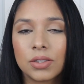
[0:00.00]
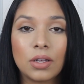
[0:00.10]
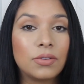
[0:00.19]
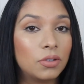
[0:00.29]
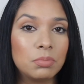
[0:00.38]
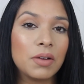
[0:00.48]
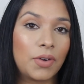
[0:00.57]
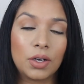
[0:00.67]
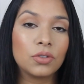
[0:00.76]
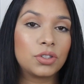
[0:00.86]
so I'll do my
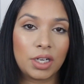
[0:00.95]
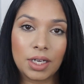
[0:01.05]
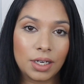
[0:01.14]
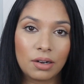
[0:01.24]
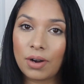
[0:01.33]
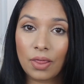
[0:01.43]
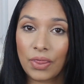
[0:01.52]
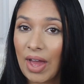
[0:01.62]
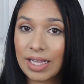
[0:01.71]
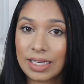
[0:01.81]
final check-in around
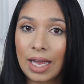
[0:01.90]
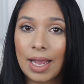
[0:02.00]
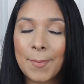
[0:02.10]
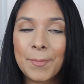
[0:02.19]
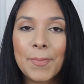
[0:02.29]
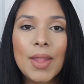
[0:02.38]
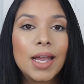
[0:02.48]
that time